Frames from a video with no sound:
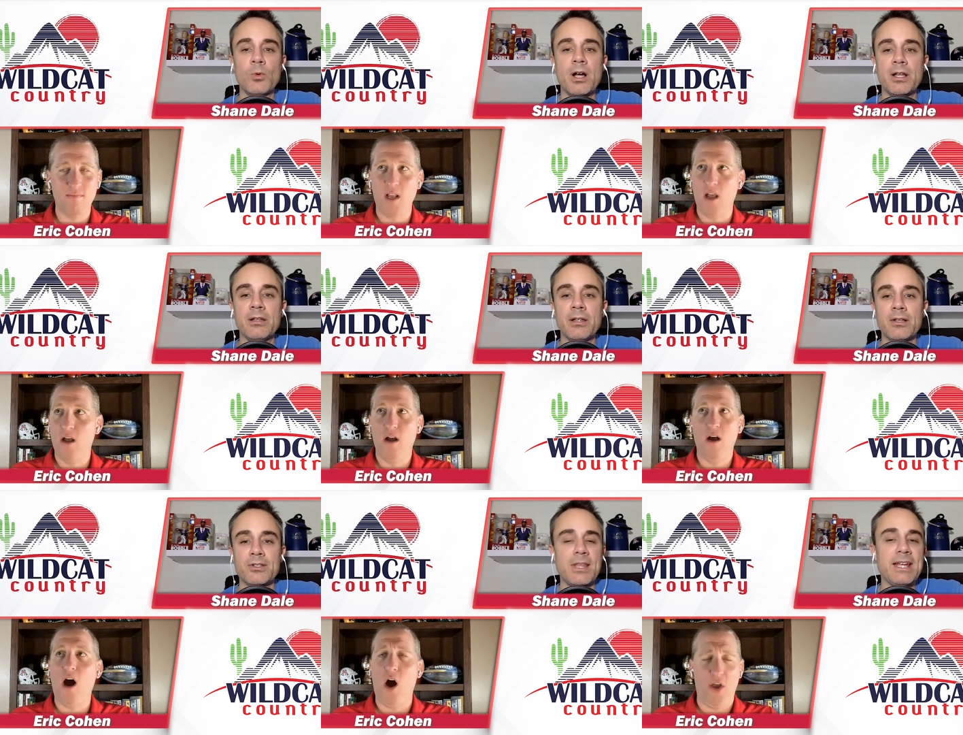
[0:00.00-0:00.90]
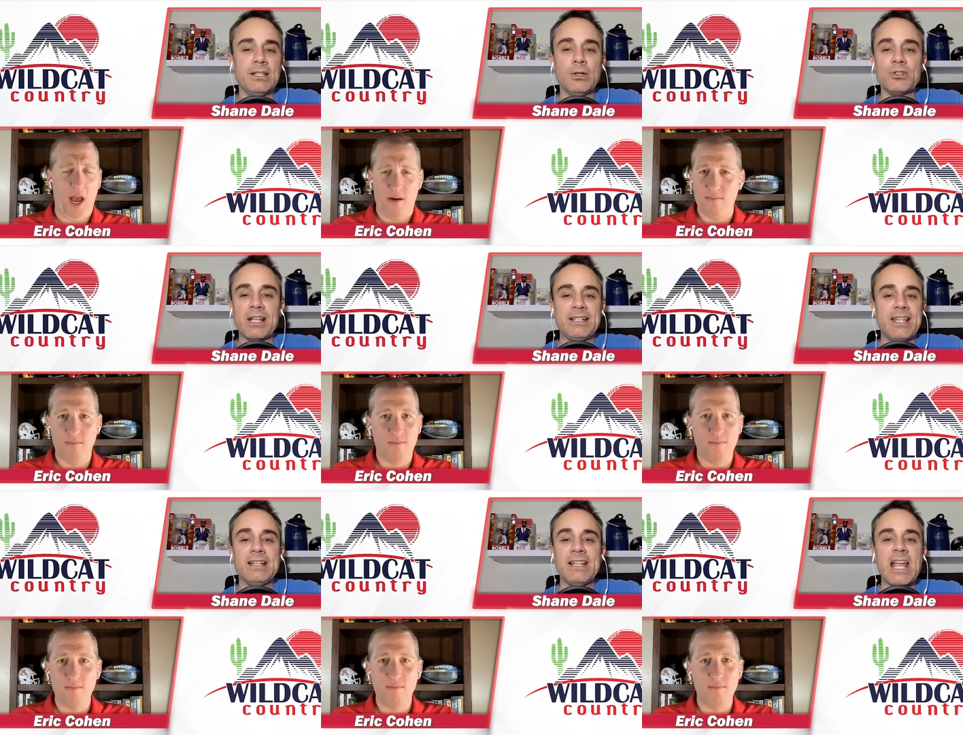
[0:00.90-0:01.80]
Speaker 1: one. So oh, they yeah. could lose like
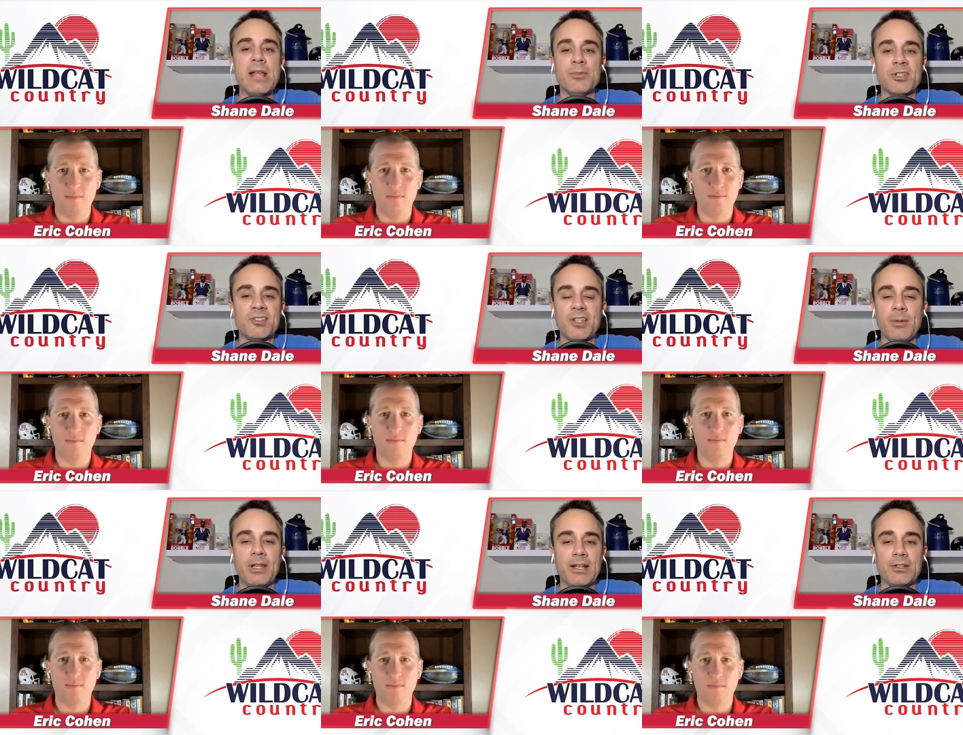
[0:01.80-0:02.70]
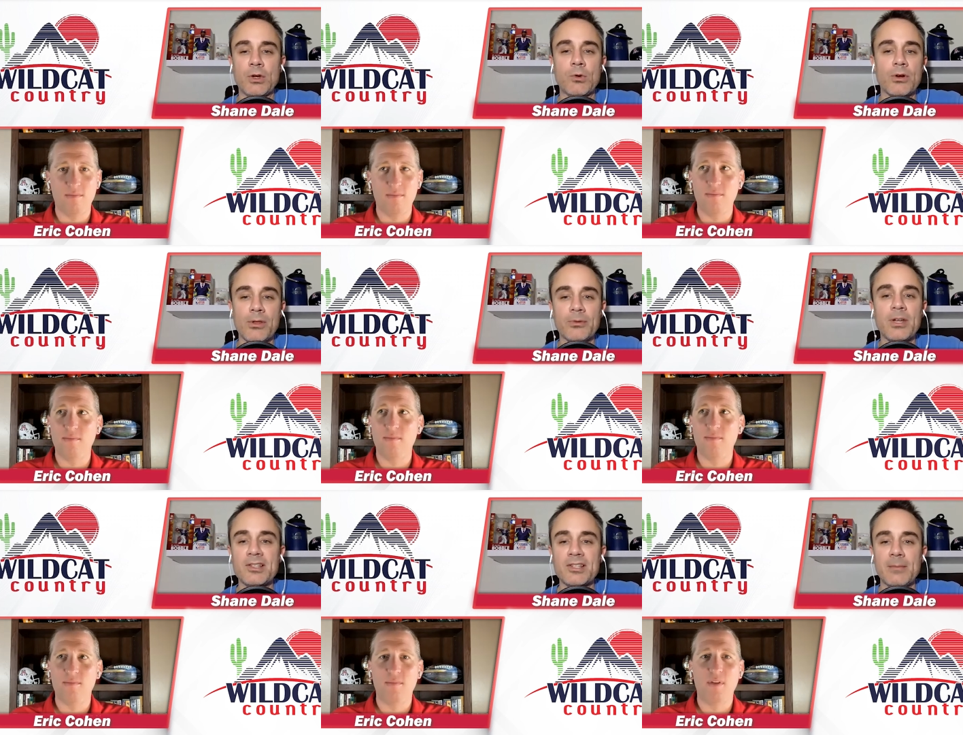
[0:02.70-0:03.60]
10 games and still be like a two or a
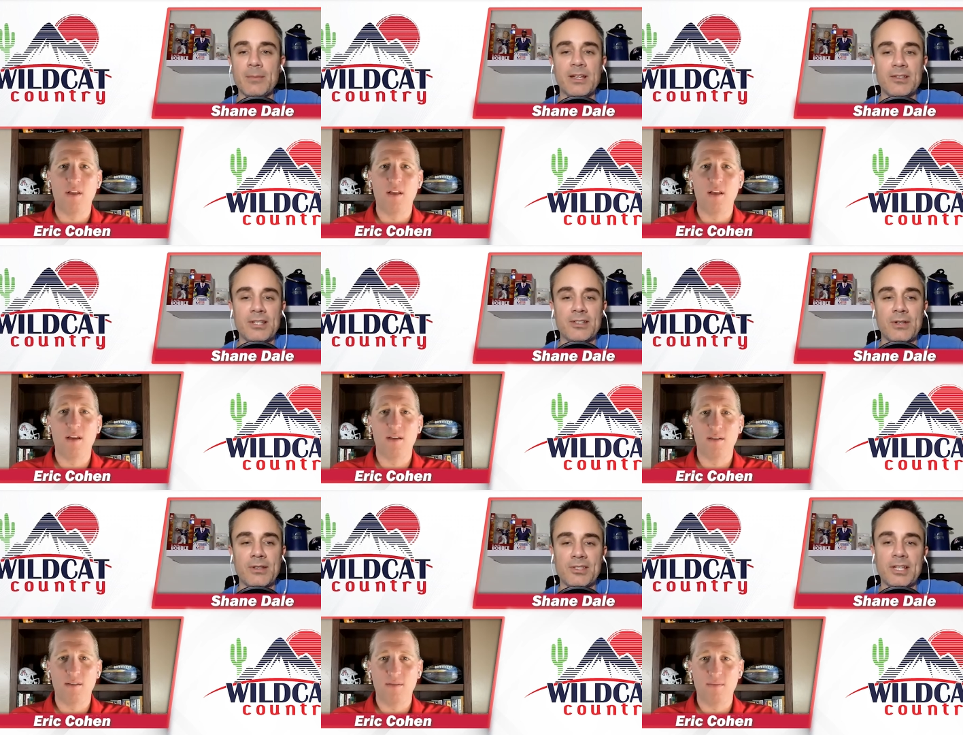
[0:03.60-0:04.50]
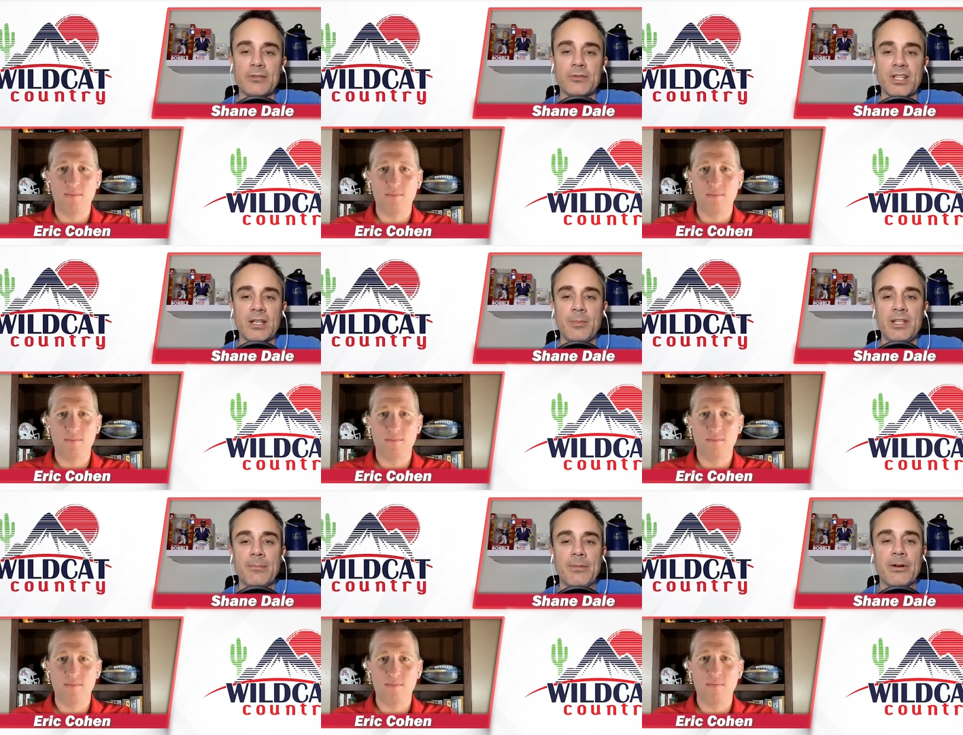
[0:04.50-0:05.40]
three seed because that strength of schedule is going to
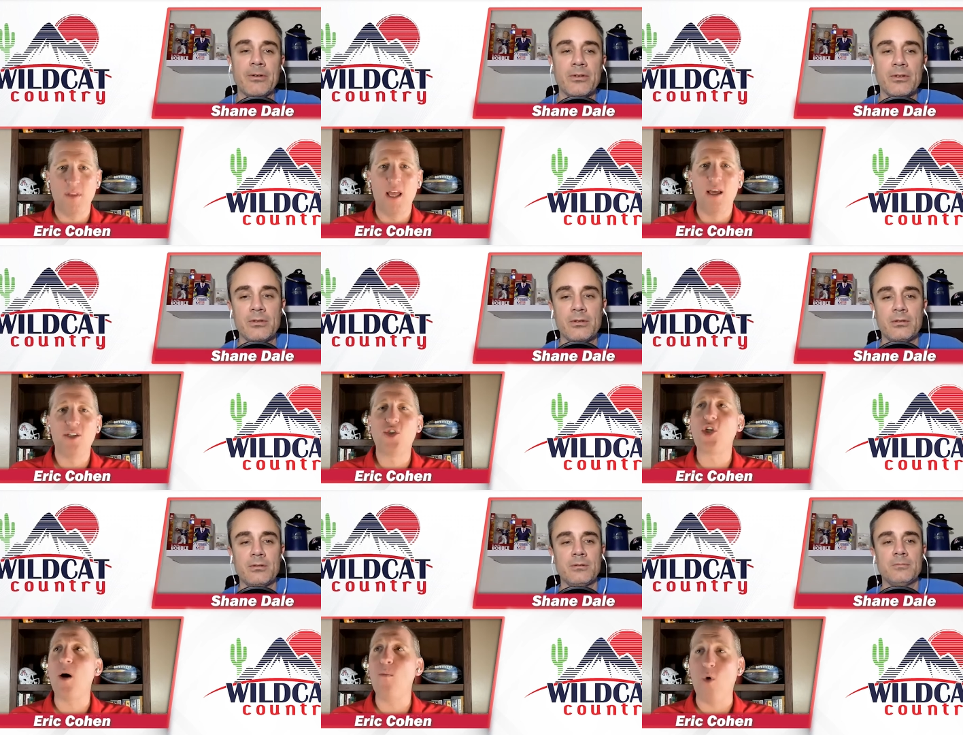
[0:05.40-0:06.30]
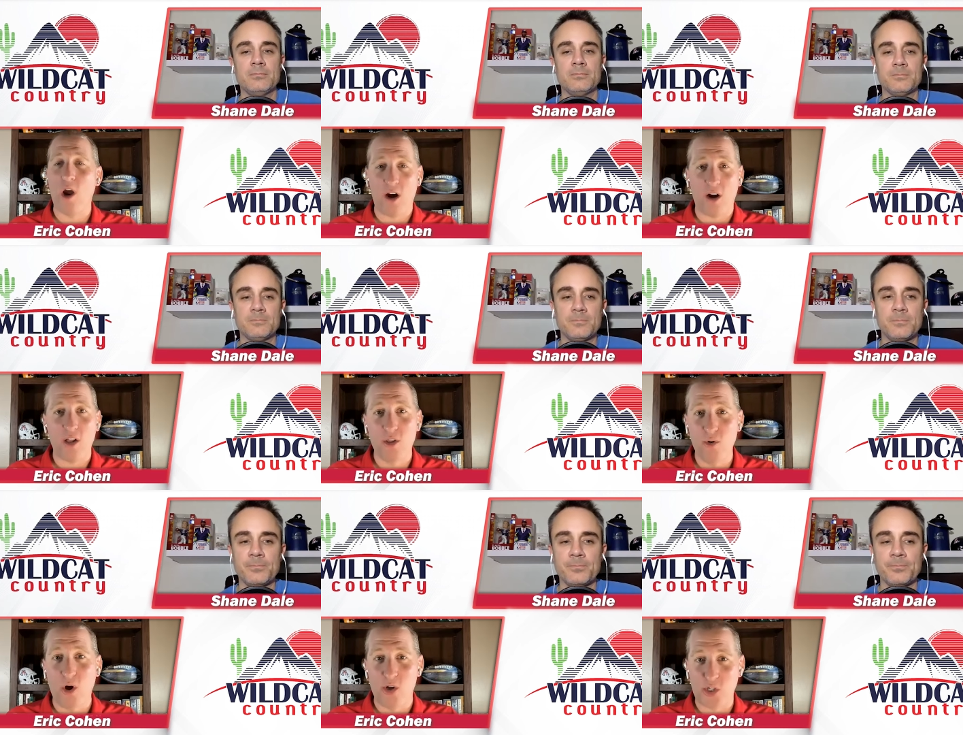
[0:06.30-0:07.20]
be up there.
Speaker 2: Somewhere,
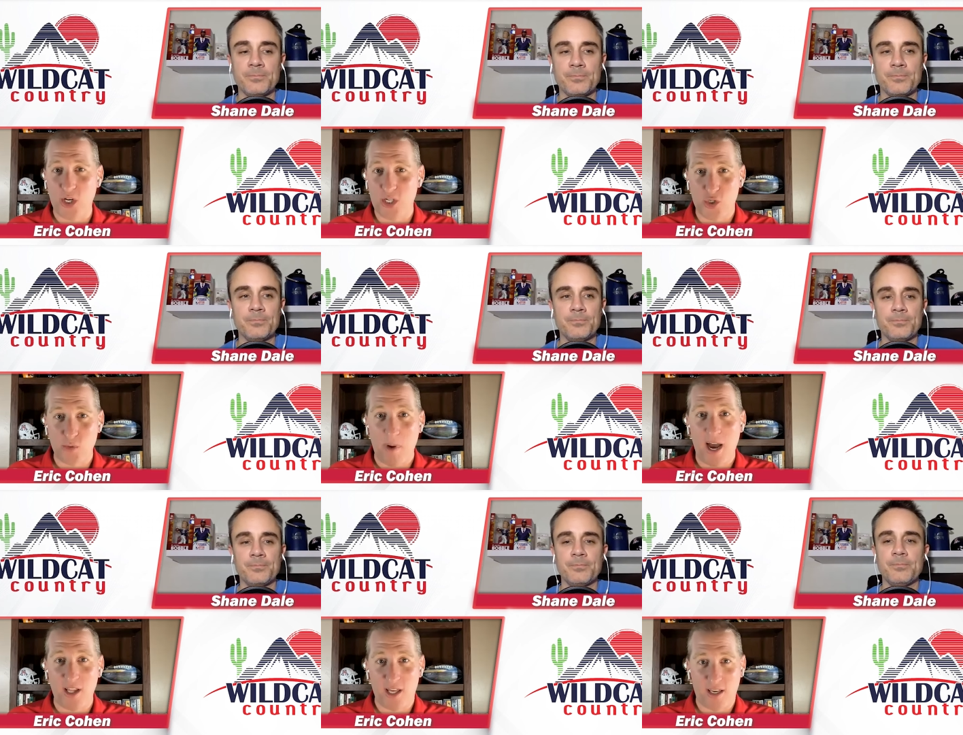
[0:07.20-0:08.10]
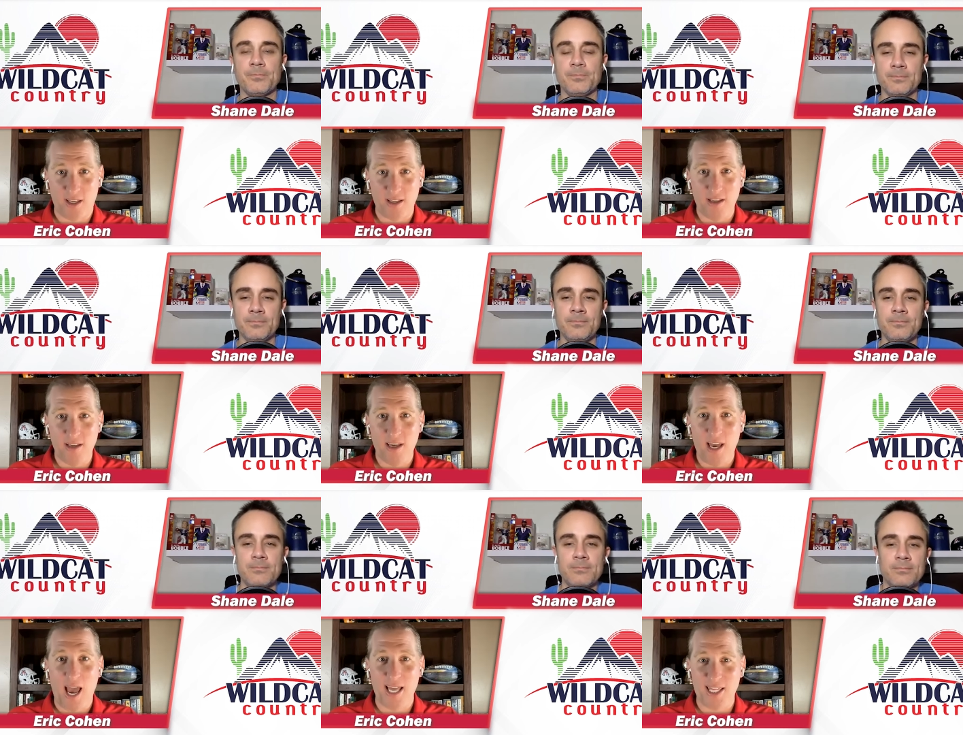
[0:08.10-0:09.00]
Lute Olson is smiling mm-hmm.
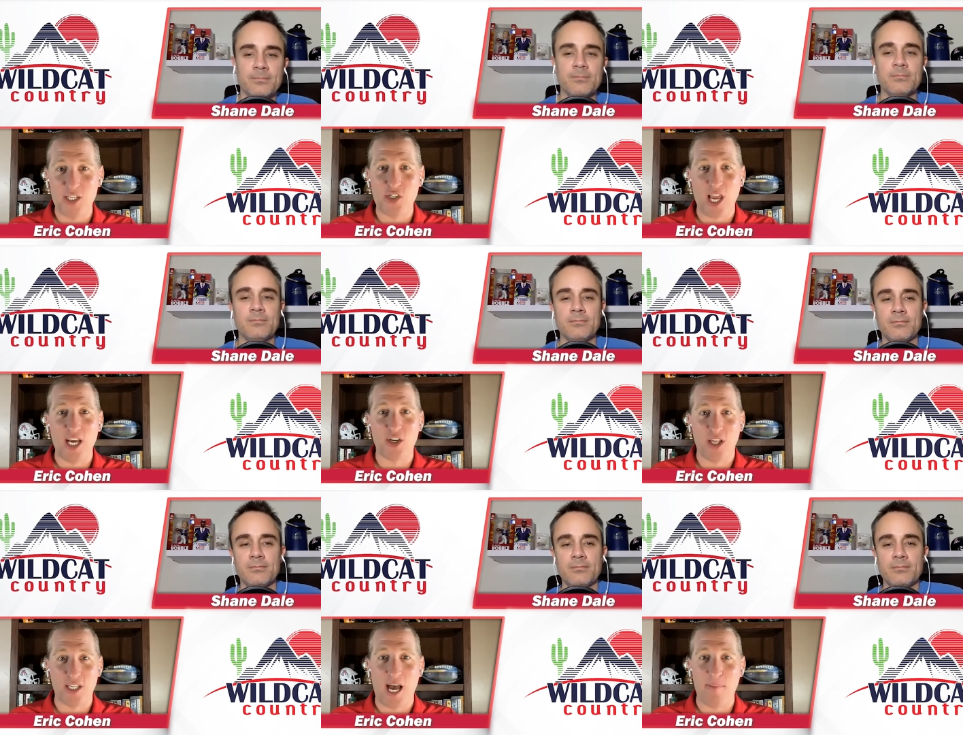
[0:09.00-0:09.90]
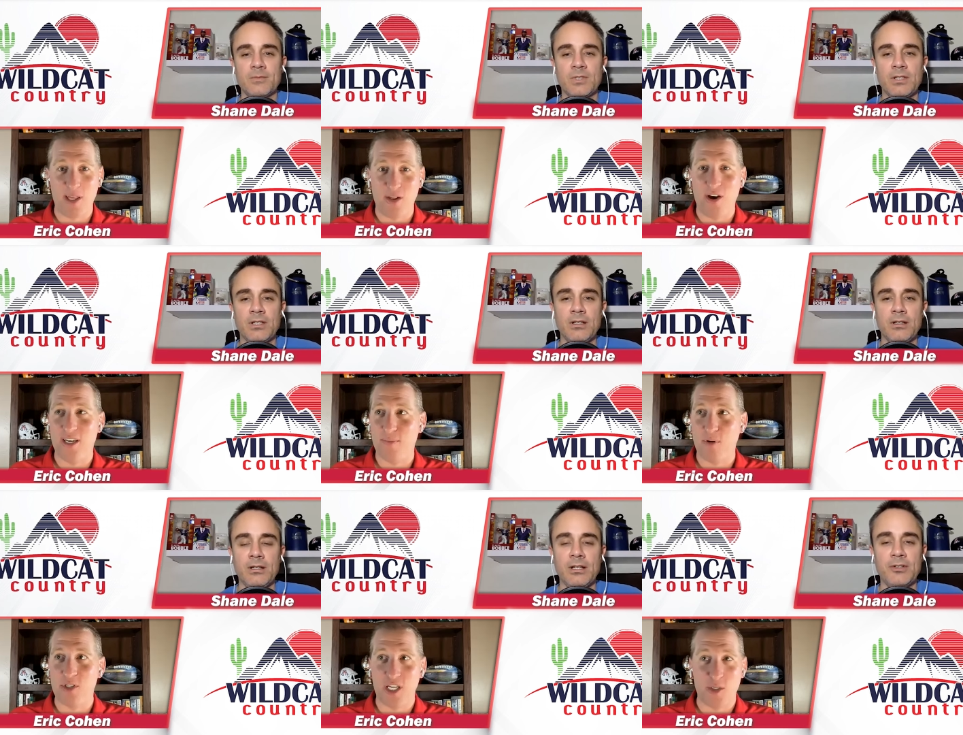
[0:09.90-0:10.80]
at this schedule that Tommy Lloyd
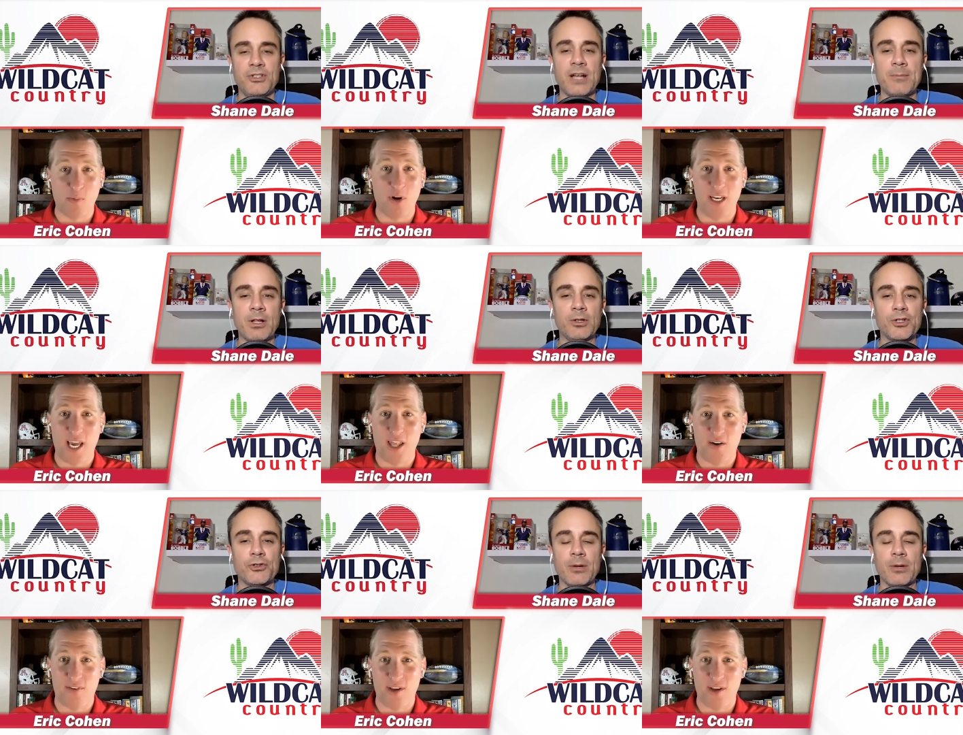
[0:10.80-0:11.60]
put, in and Sean Miller's